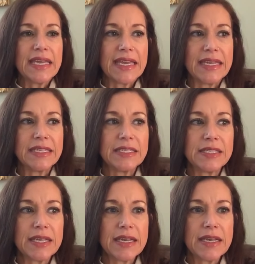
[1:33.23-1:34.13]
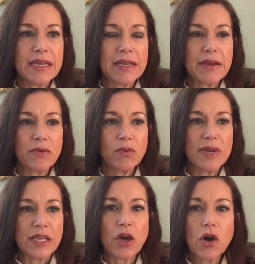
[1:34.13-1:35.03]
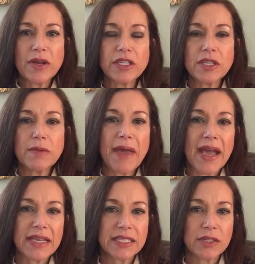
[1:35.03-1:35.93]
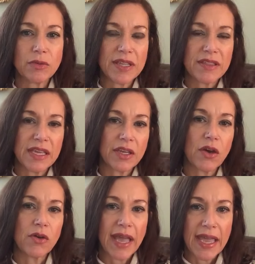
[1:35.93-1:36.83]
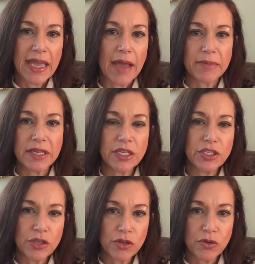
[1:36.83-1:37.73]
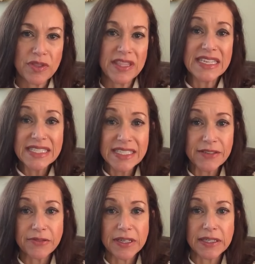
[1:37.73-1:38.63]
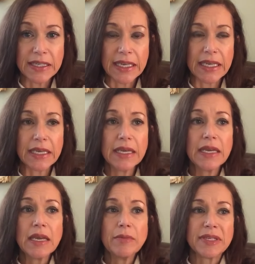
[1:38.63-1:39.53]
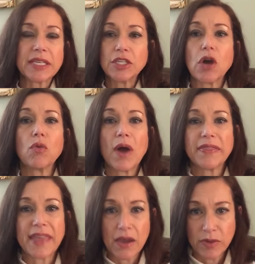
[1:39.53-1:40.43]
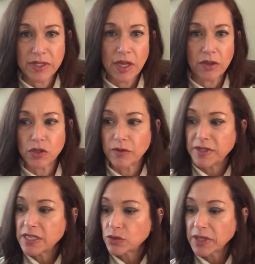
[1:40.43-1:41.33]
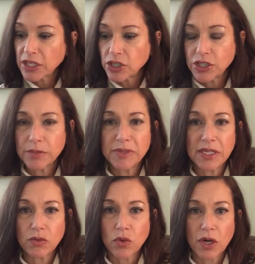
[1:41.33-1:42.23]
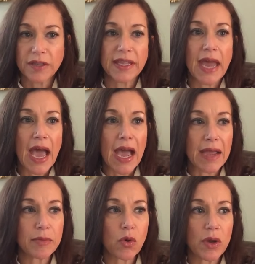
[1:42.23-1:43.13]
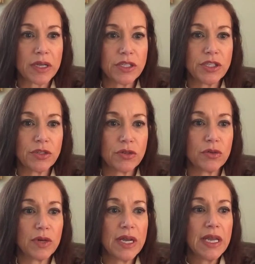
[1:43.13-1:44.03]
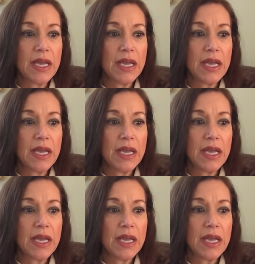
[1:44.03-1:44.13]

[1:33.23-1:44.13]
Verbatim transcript: is we go into the past and we think, okay, I'm going to do this differently because I don't want that result. So if this relationship didn't work, then I'm going to